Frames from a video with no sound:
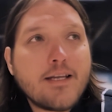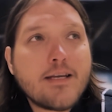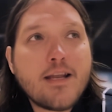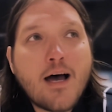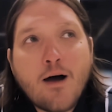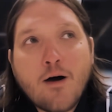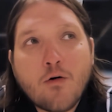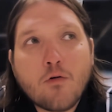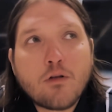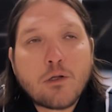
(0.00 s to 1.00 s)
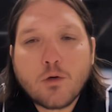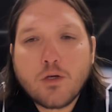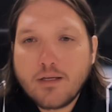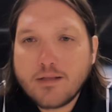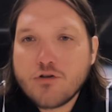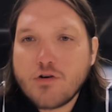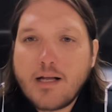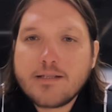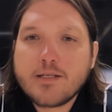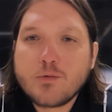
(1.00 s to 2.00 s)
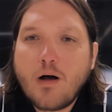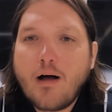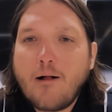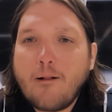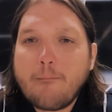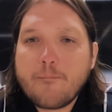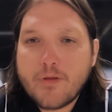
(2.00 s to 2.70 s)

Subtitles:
now, looking at the trends as well